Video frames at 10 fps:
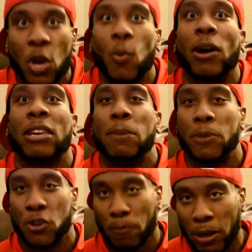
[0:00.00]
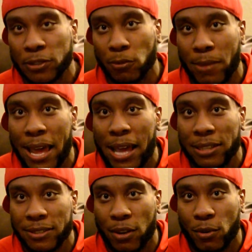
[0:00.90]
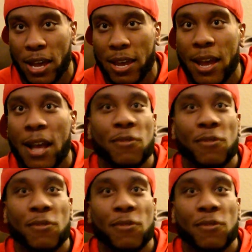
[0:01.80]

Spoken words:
while keeping your muscle mass, okay?